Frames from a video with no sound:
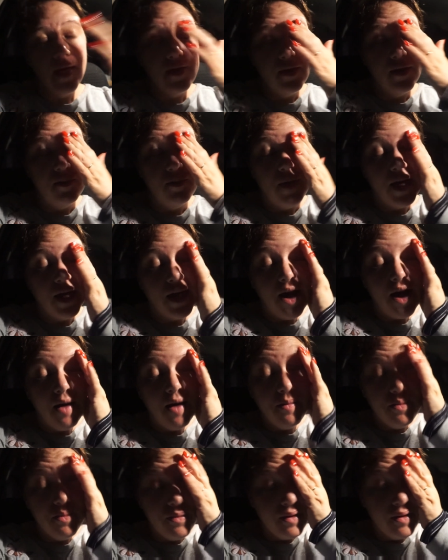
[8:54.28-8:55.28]
then back
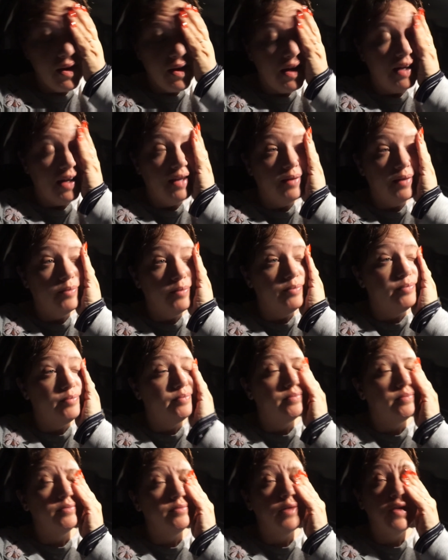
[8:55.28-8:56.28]
up.
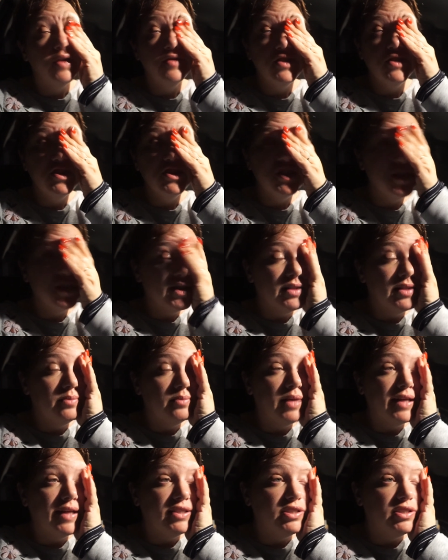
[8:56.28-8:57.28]
We haven't checked in
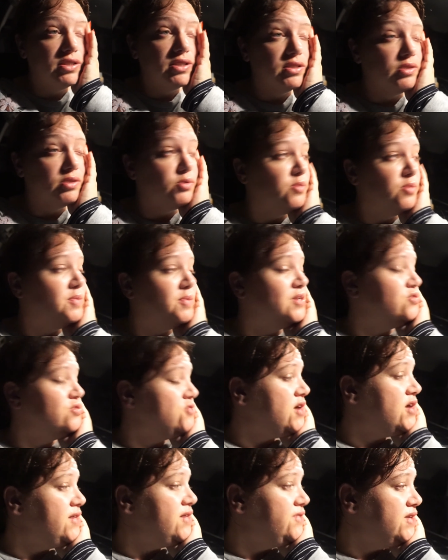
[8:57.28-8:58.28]
much just because we've been
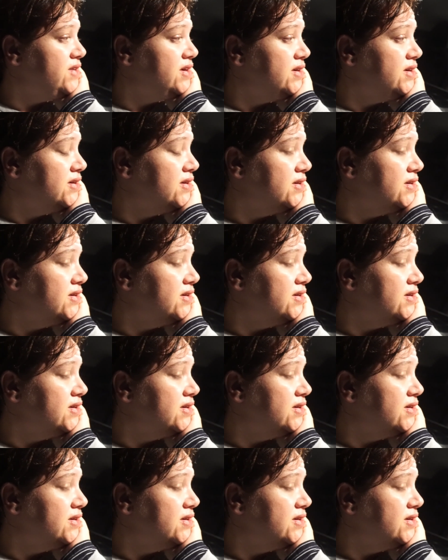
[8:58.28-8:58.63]
driving. Do